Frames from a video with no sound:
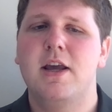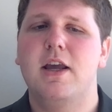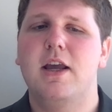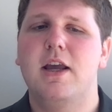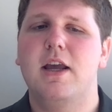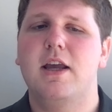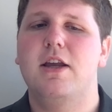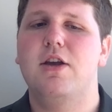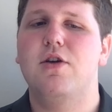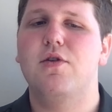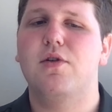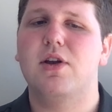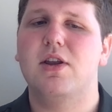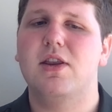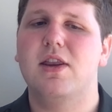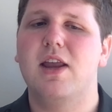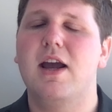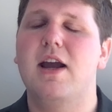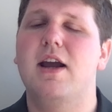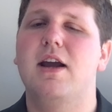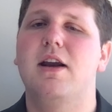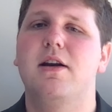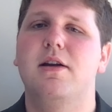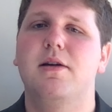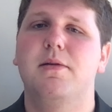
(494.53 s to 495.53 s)
You can
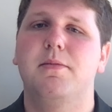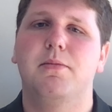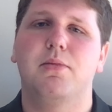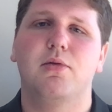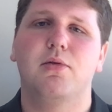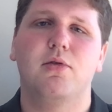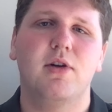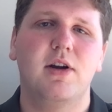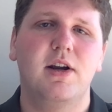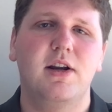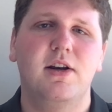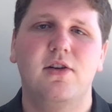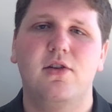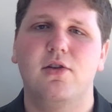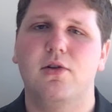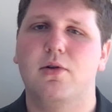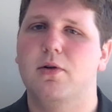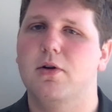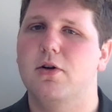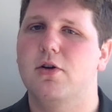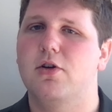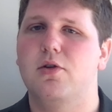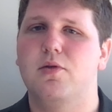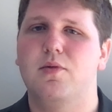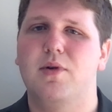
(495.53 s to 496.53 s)
then print
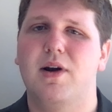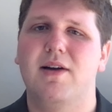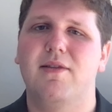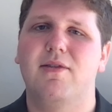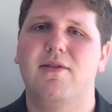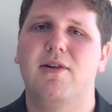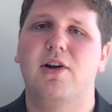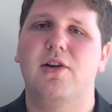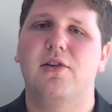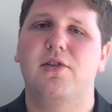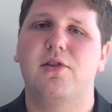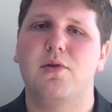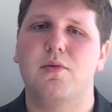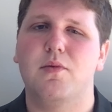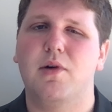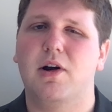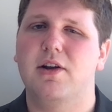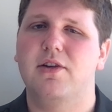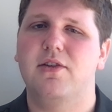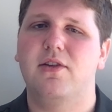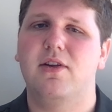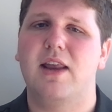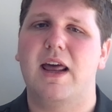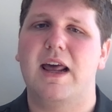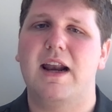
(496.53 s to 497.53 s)
or do whatever else you want
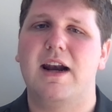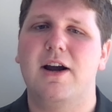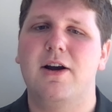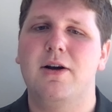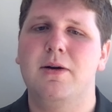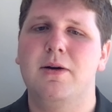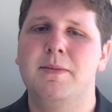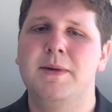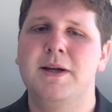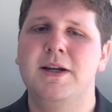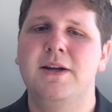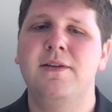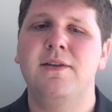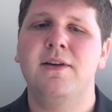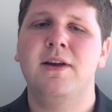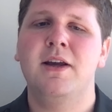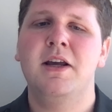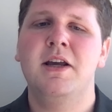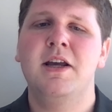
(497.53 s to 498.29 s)
to that element,